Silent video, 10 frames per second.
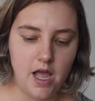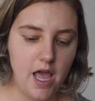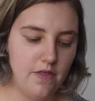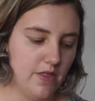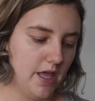
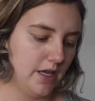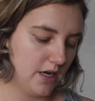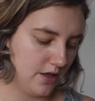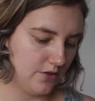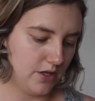And
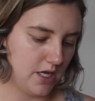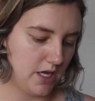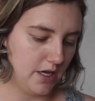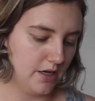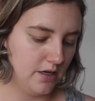then
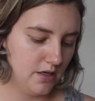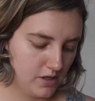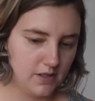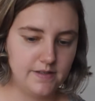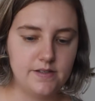the
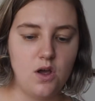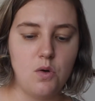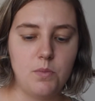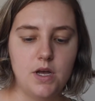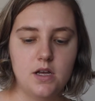
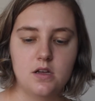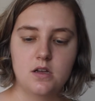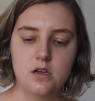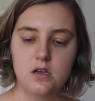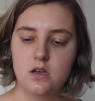
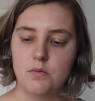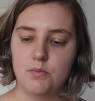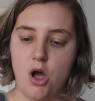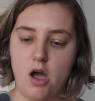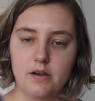
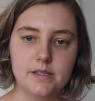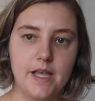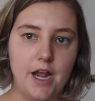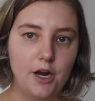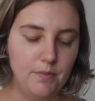SOAPBOX
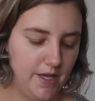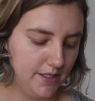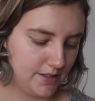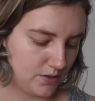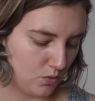Hair Mist